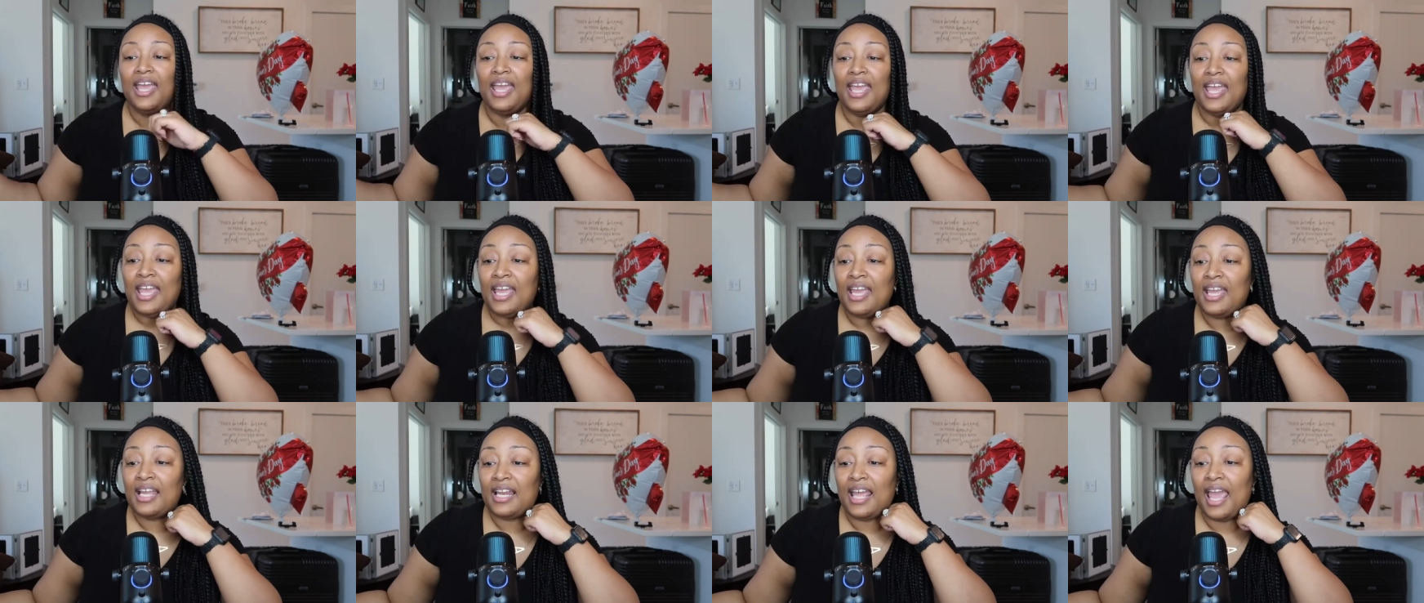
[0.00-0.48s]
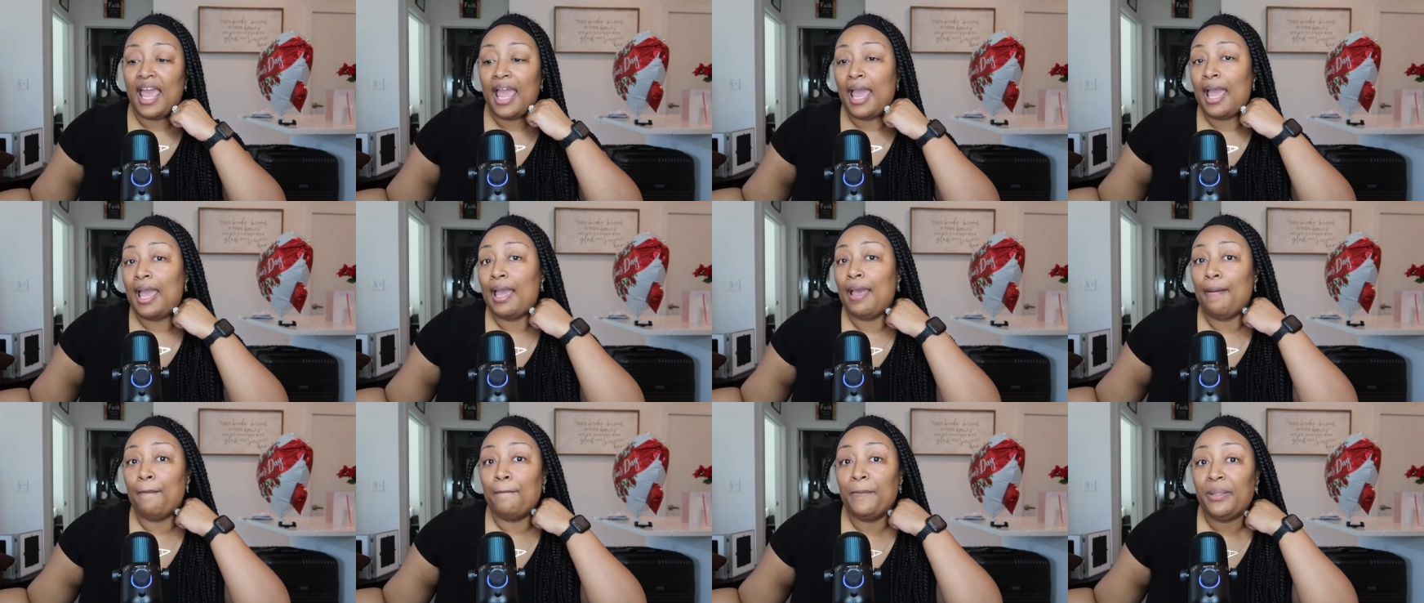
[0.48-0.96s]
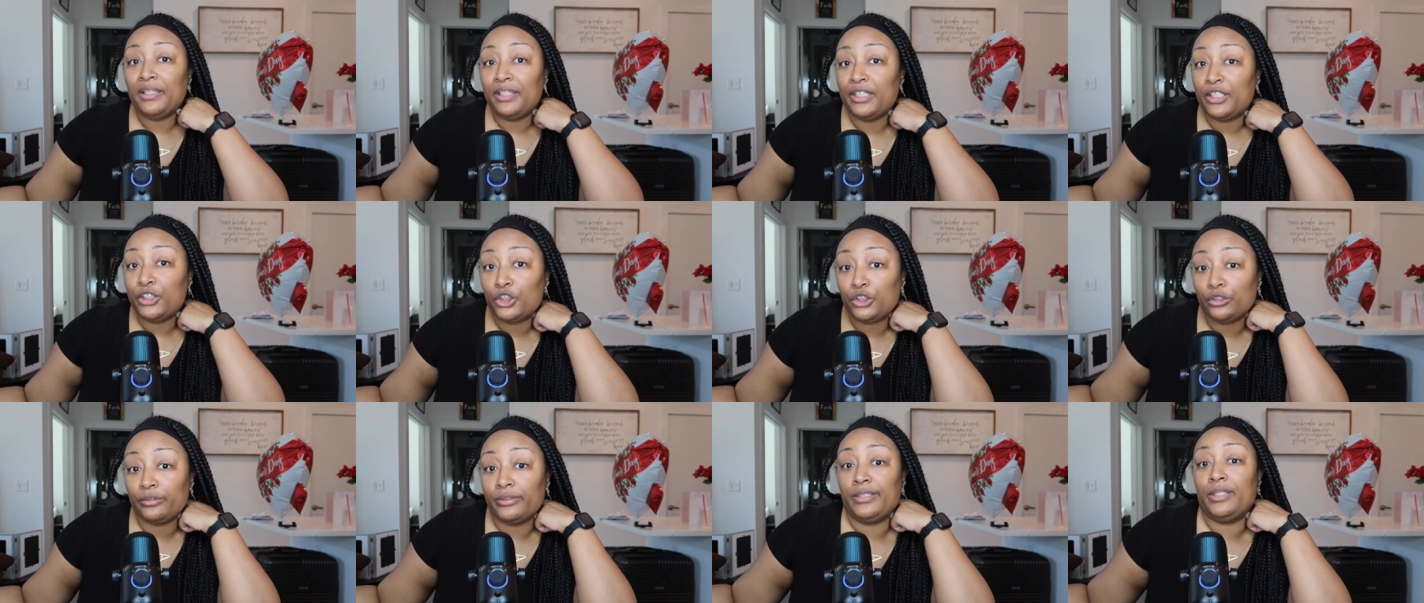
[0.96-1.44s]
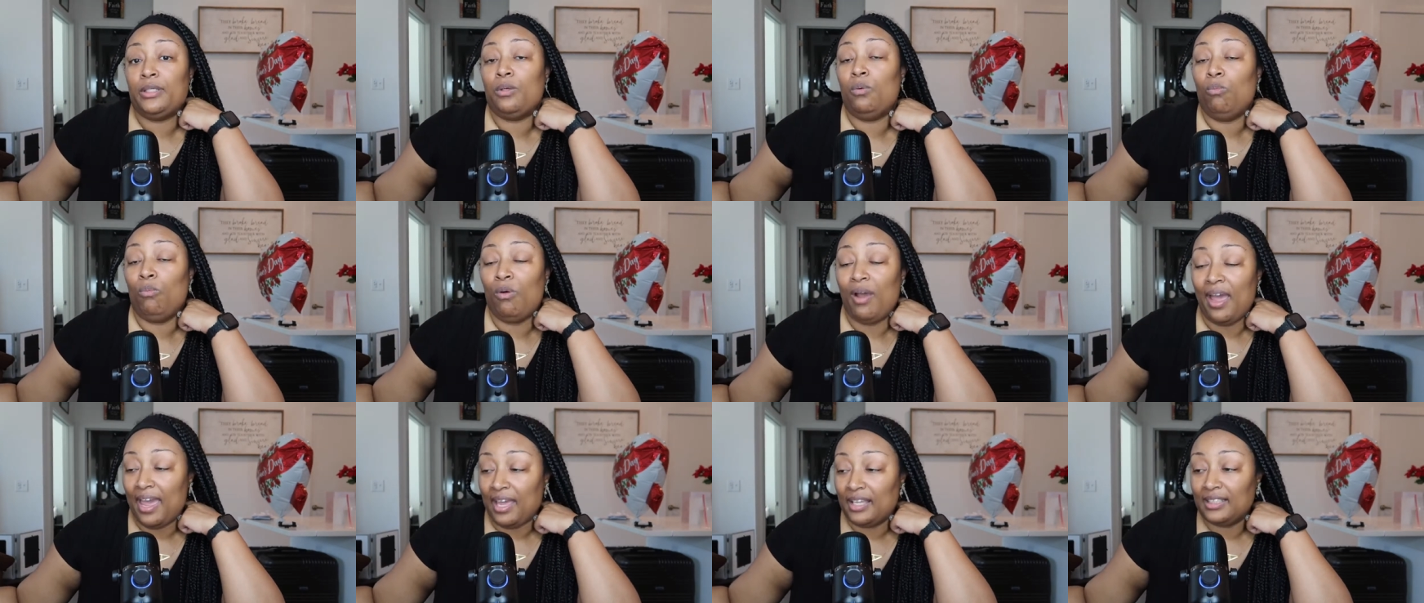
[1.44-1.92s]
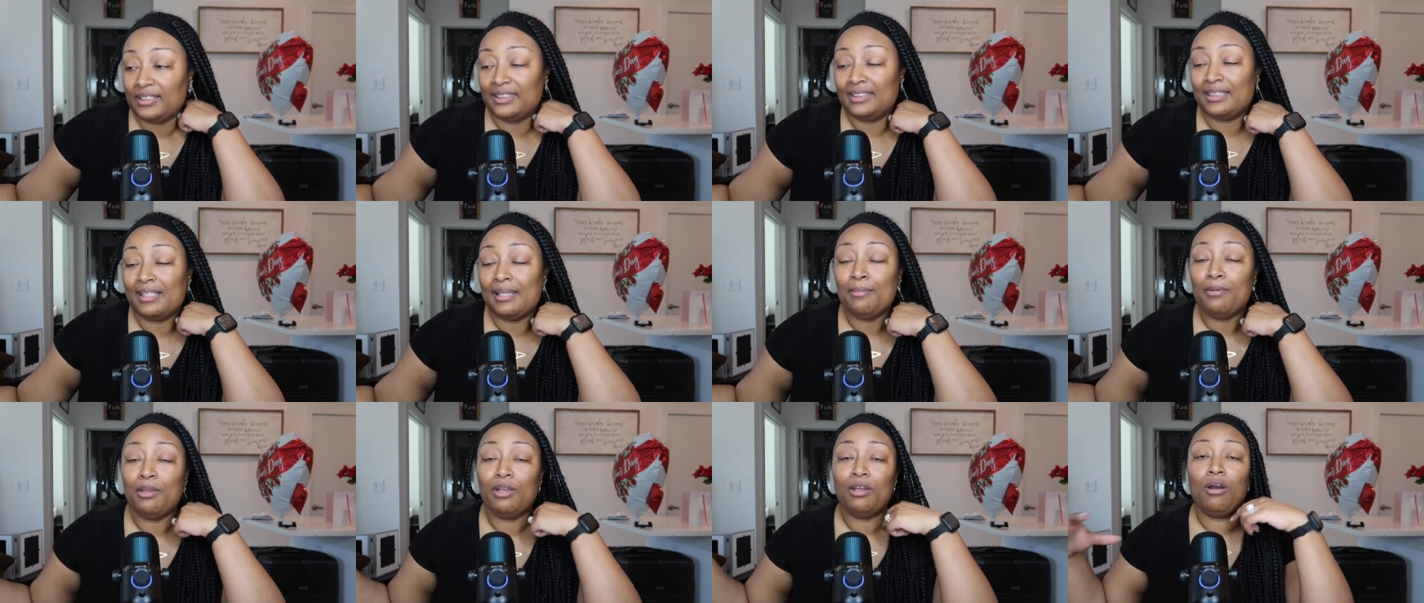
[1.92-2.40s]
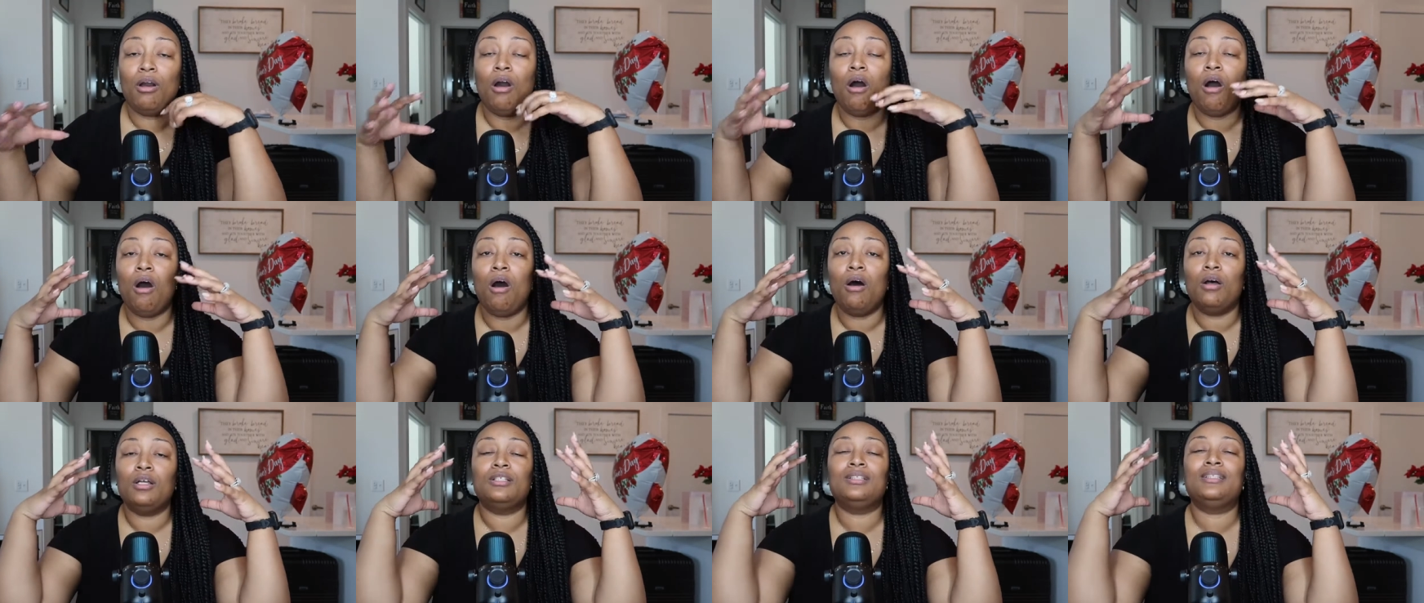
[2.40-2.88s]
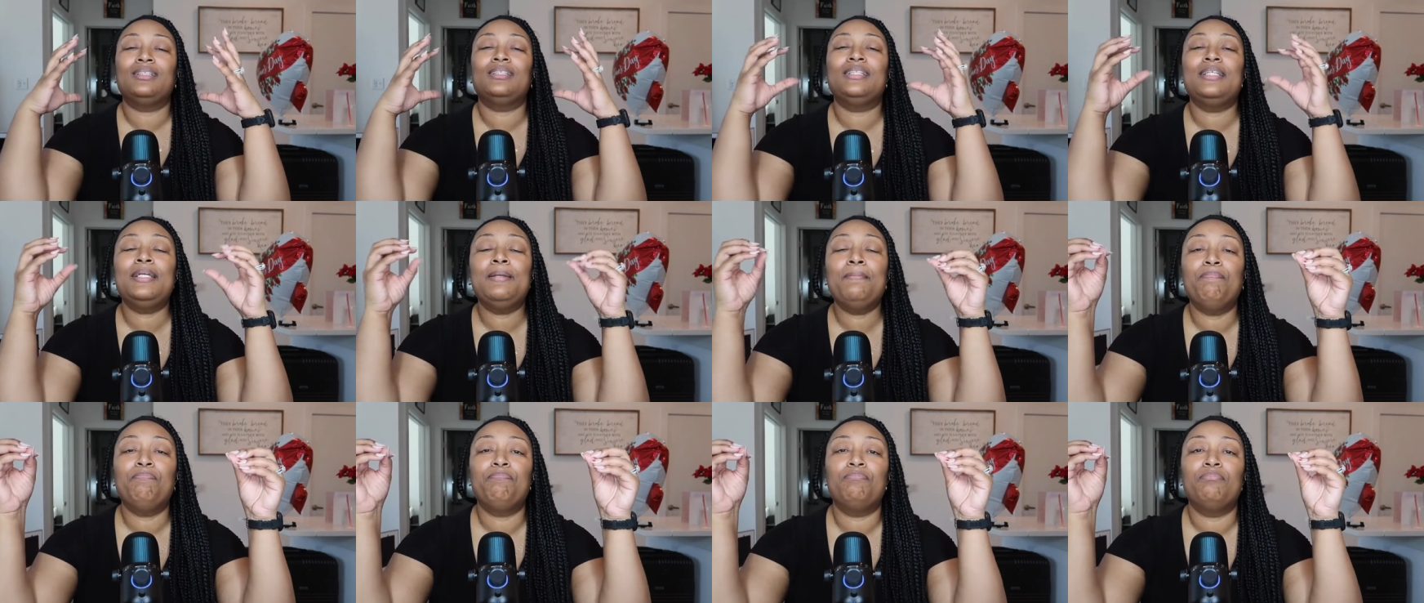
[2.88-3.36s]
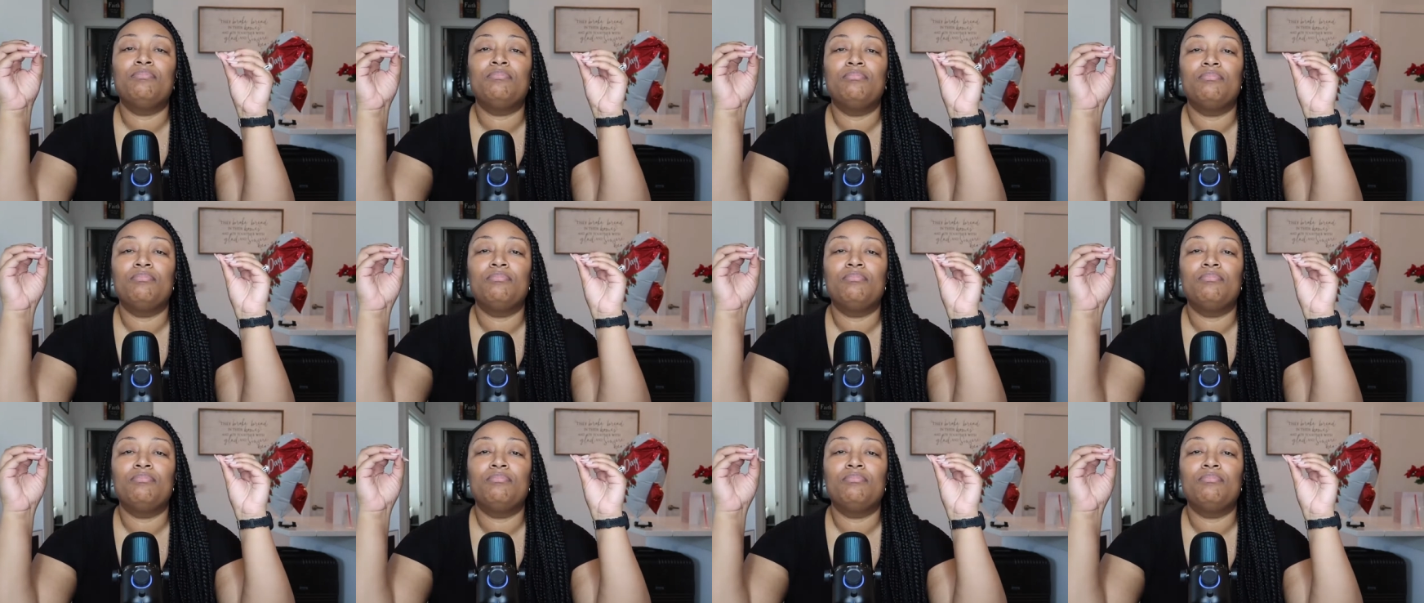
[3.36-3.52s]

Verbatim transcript: in a belligerent way sleep can cause sleep